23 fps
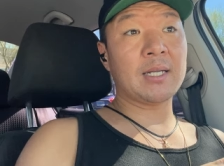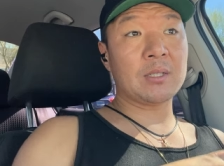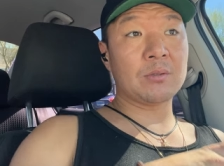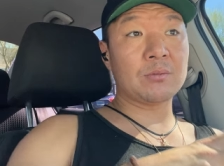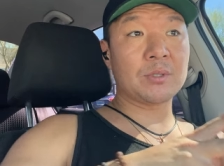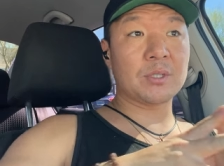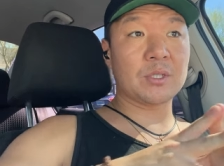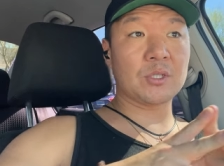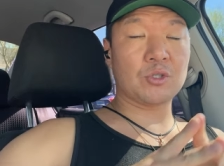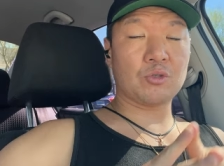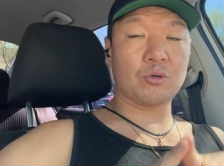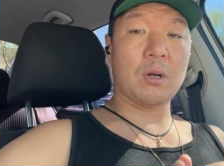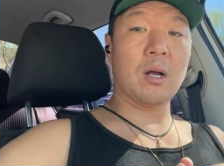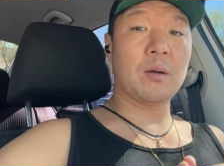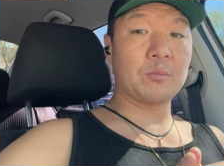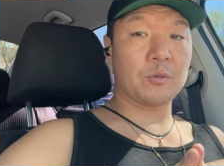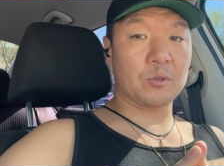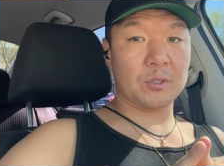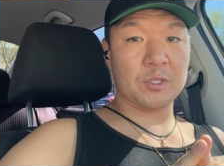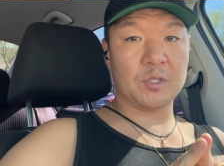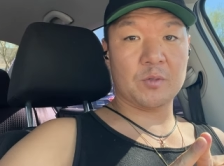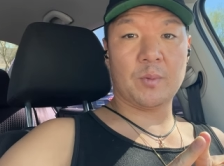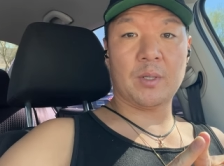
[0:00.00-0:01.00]
it was a
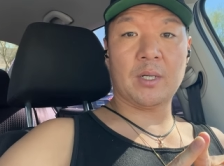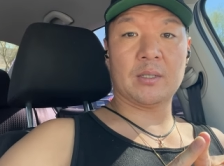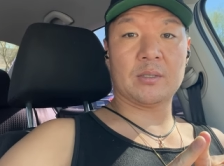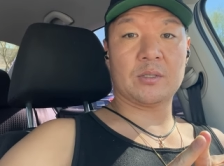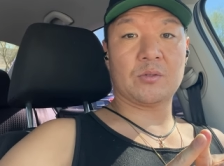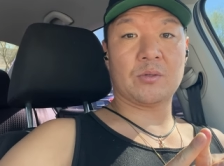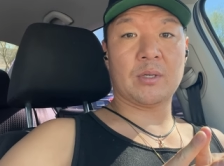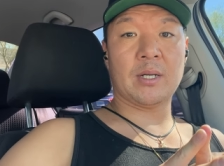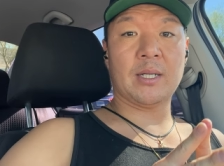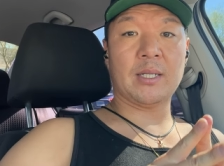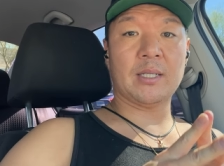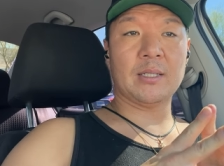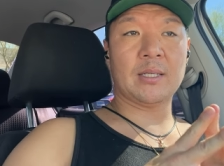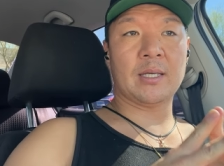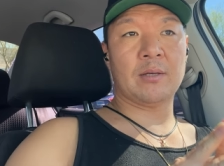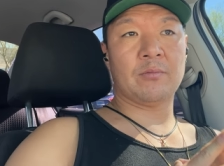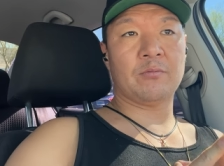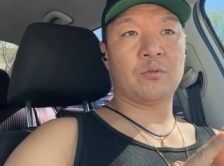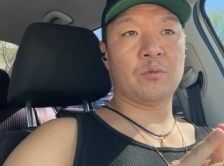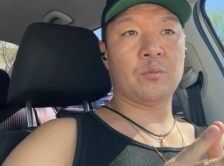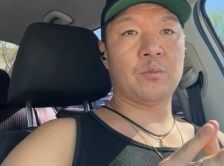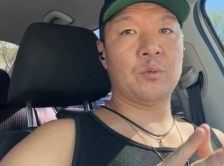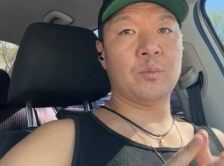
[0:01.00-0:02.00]
trauma response, right? He
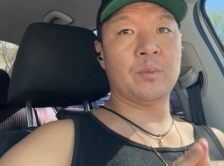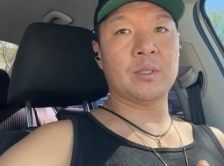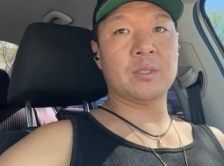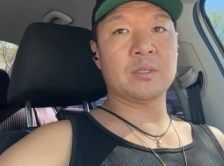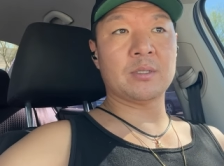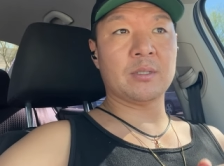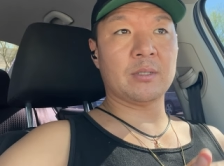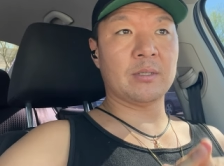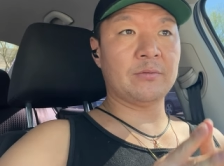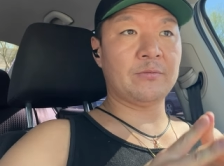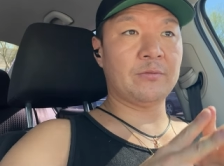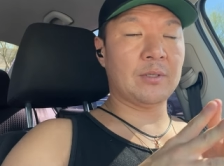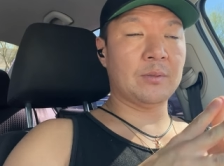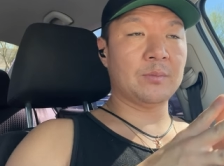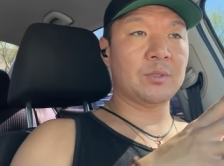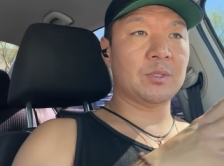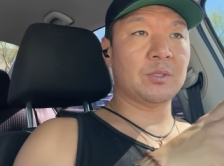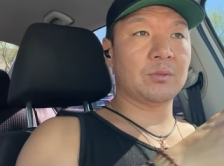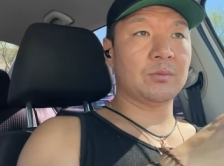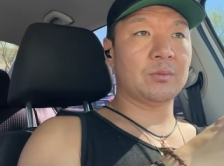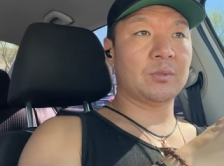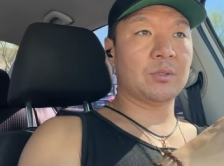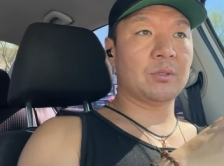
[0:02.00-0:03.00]
came from a military family,
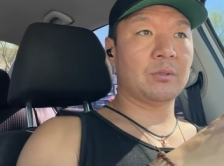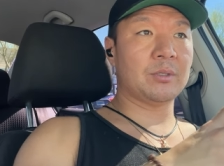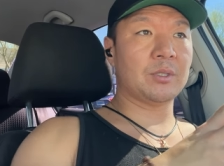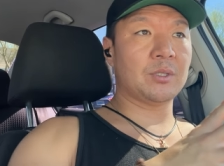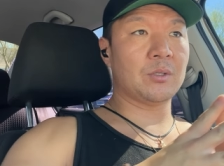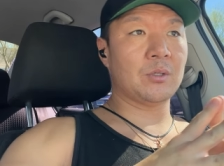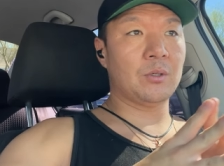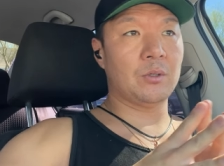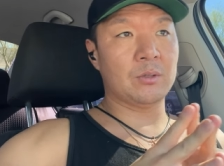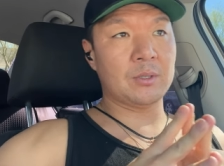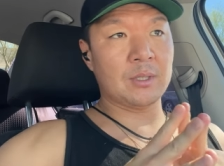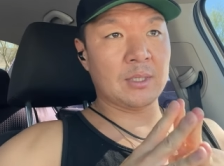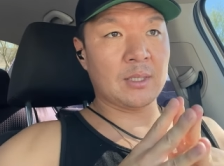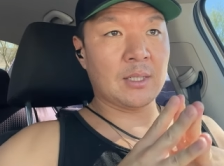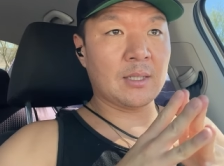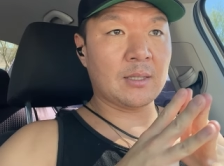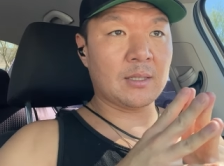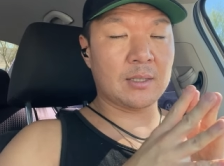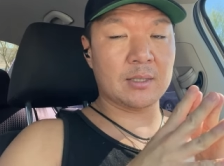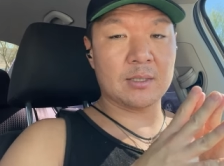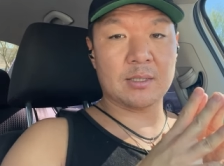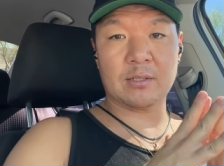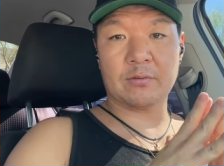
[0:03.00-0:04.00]
so he's always told that
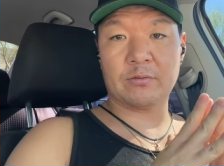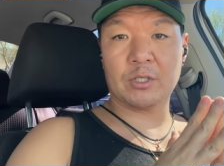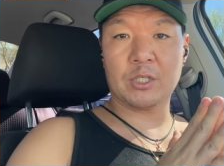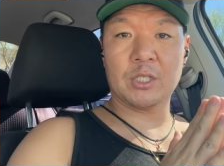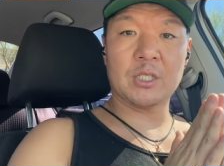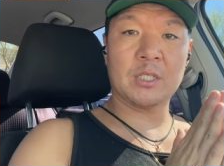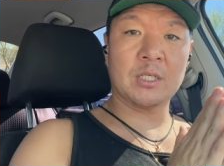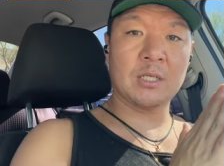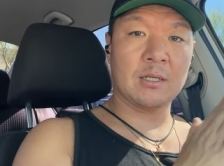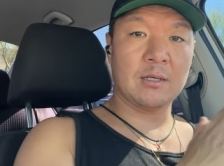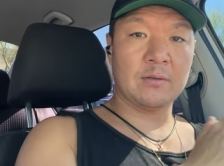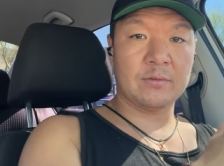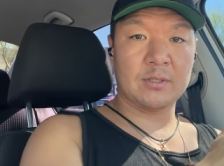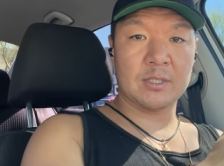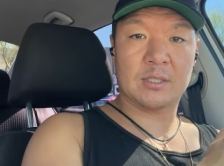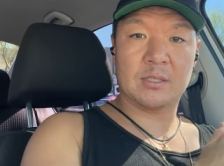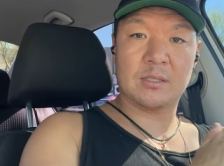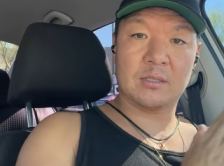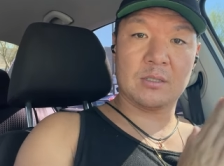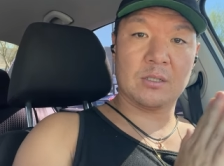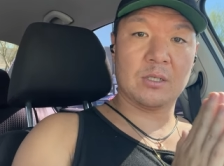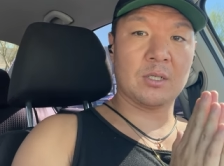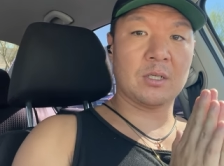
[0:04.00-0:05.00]
nothing is ever good enough. This
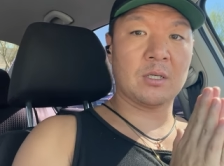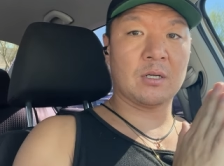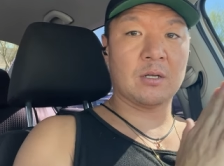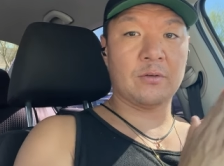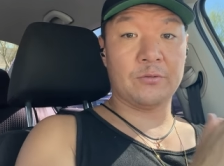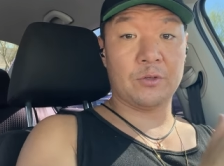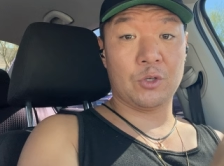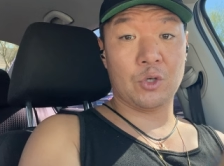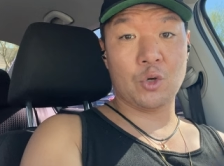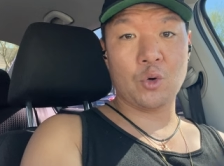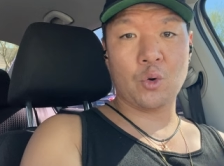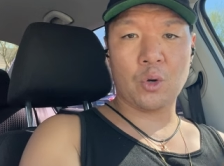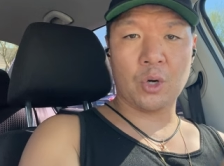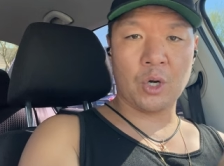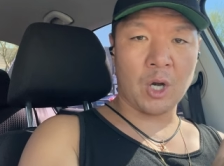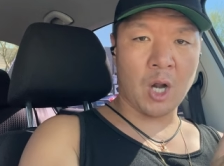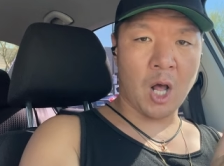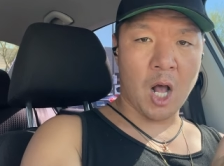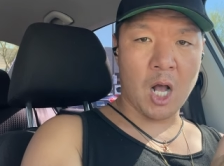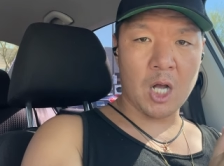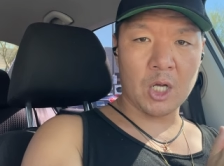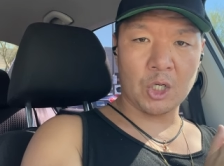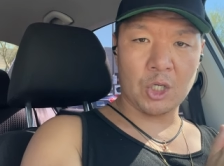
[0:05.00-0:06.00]
isn't good enough. You're
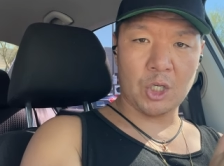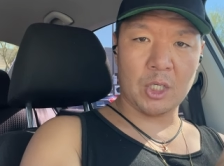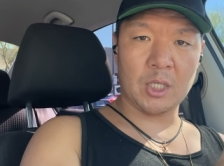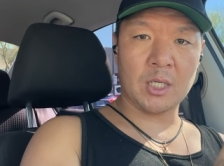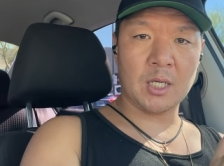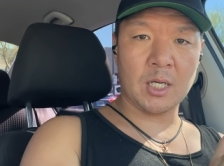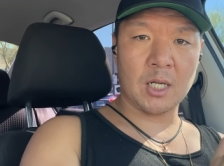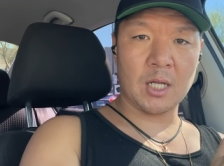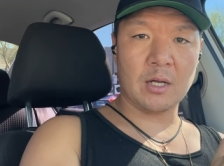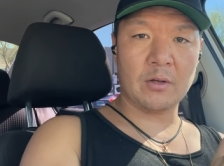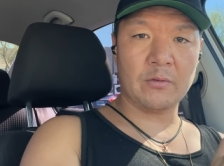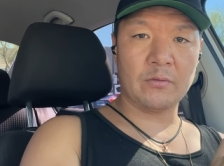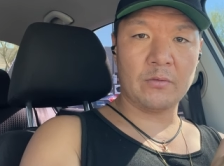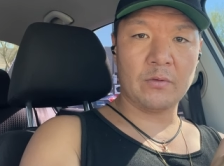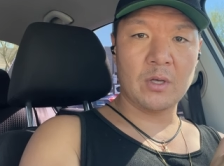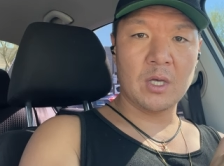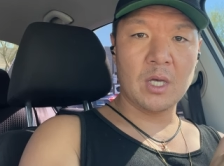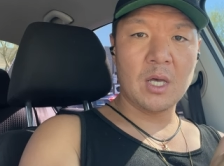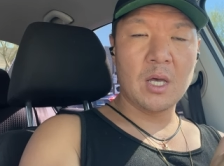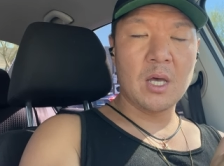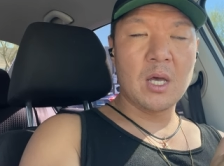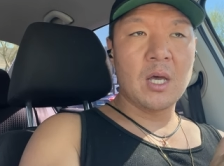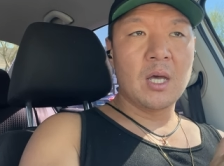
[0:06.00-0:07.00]
not good enough.
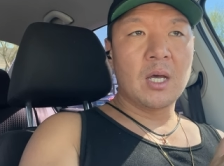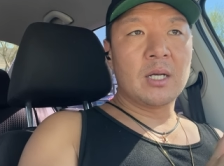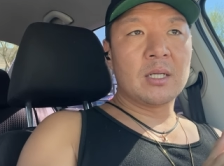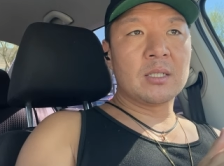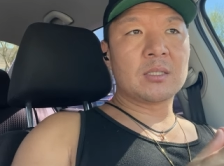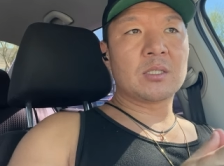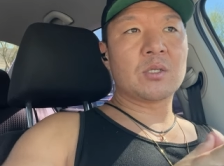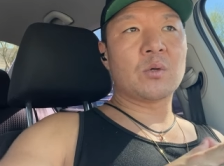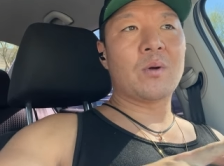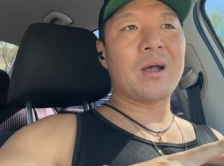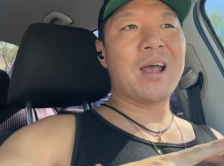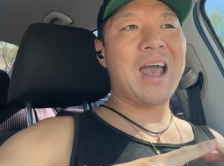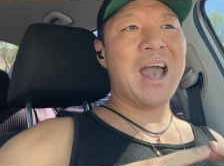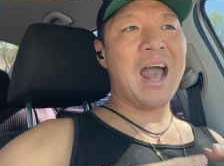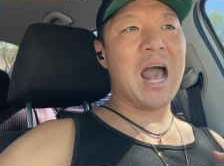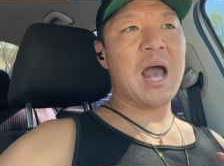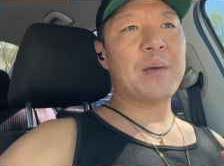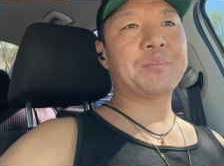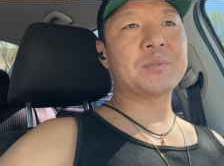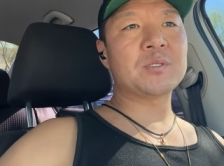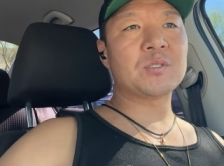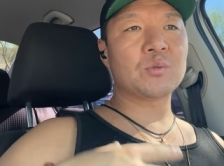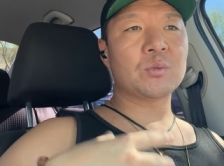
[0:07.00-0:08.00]
And so, what
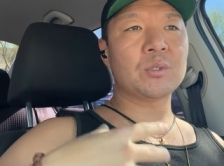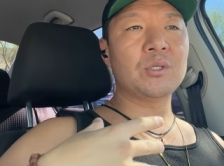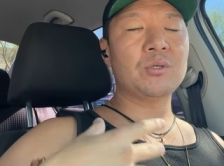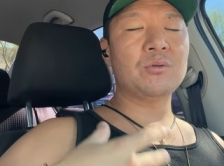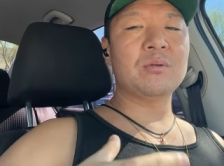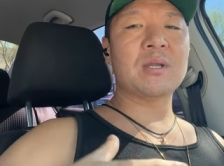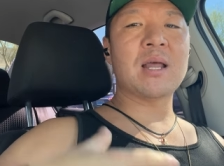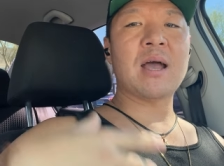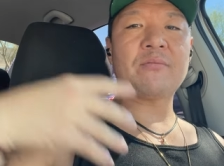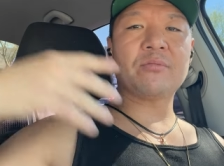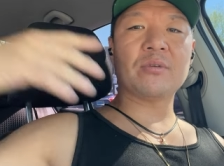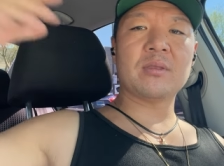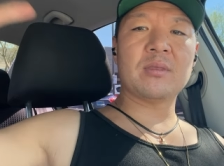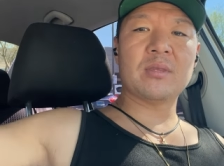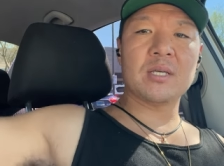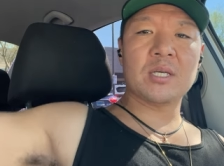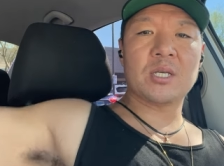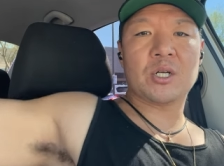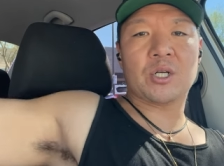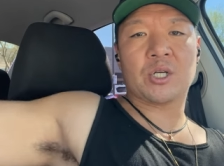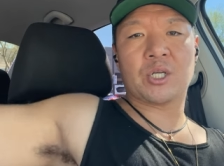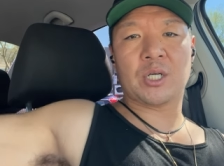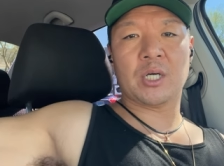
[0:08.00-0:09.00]
happens when you never
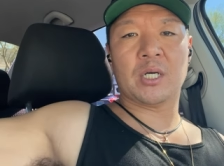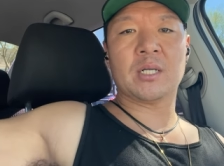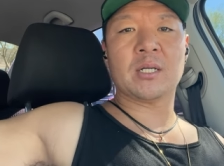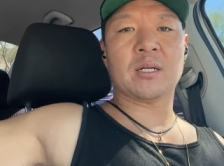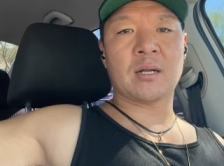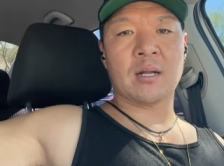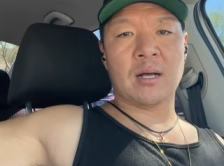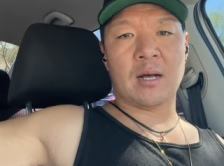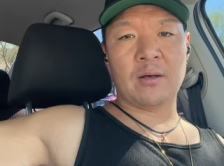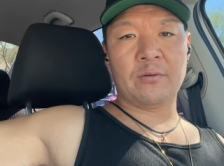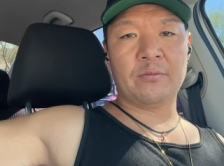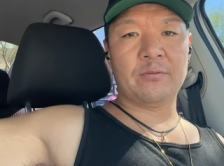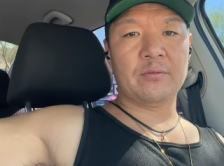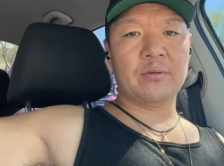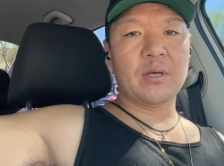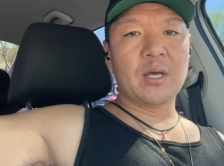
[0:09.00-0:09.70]
think you're good enough